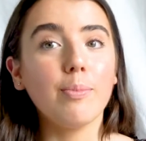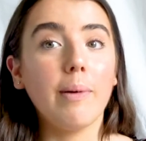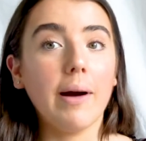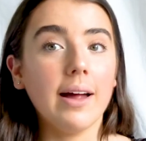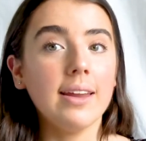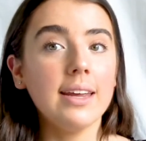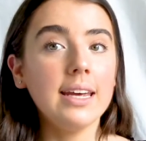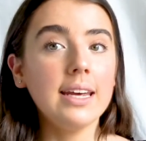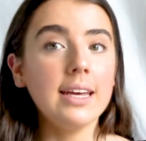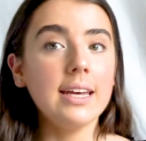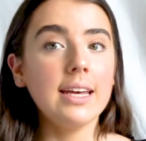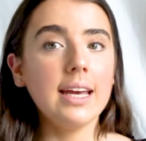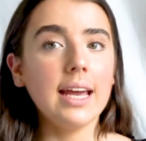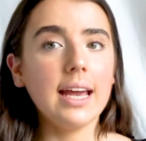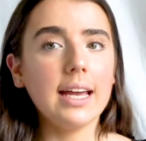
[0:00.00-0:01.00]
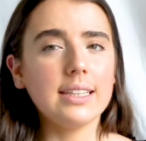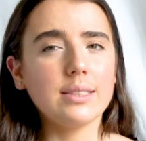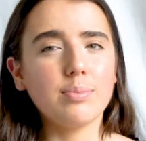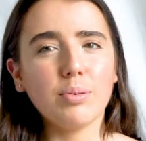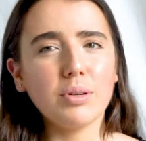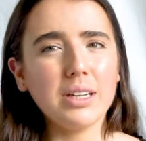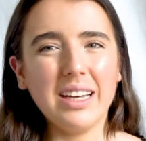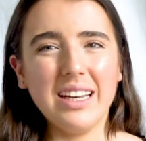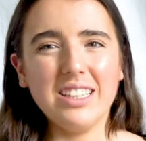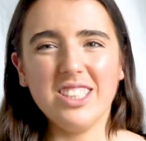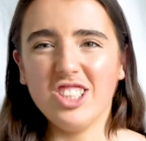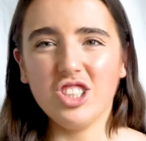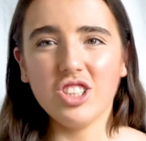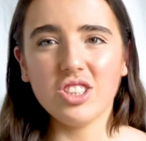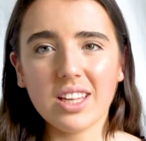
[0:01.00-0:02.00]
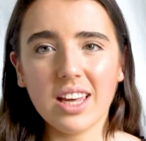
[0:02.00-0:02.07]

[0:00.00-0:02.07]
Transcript: but it's pretty easy.